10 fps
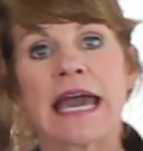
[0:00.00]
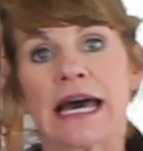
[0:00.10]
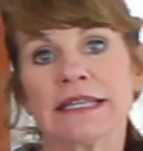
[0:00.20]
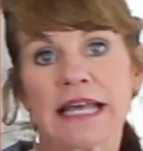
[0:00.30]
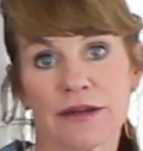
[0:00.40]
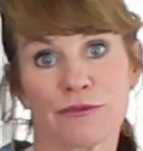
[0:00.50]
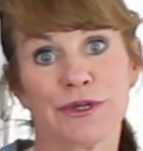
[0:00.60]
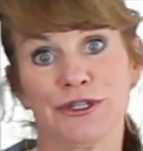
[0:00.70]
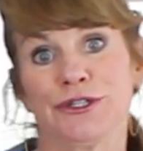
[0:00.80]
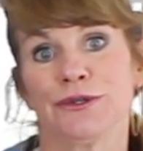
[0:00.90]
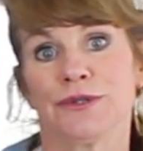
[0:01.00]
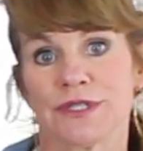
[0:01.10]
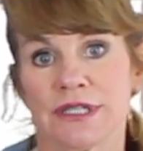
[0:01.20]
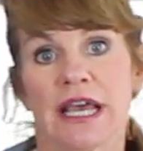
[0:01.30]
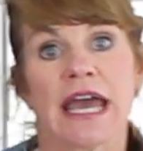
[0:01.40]
and let it
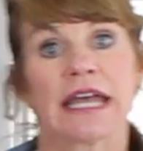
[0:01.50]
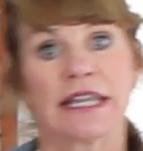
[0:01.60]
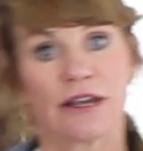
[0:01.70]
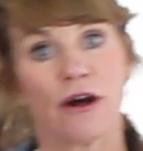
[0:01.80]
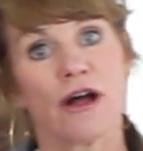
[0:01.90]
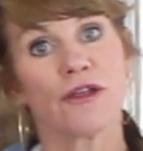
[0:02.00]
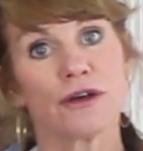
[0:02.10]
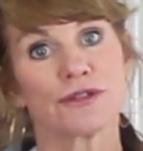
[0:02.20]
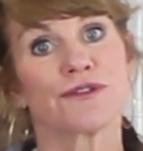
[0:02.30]
reduce and let all those